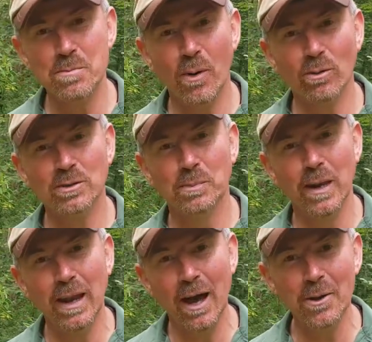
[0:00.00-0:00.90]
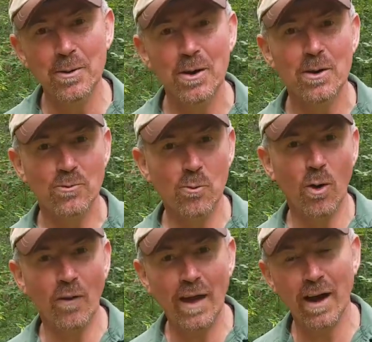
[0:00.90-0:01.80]
box below for
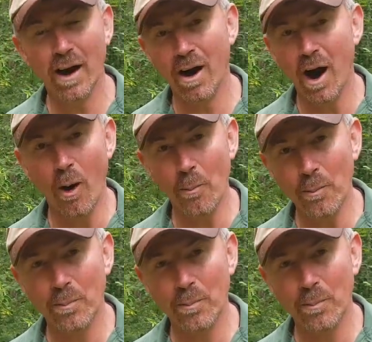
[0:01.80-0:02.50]
what they are. I'll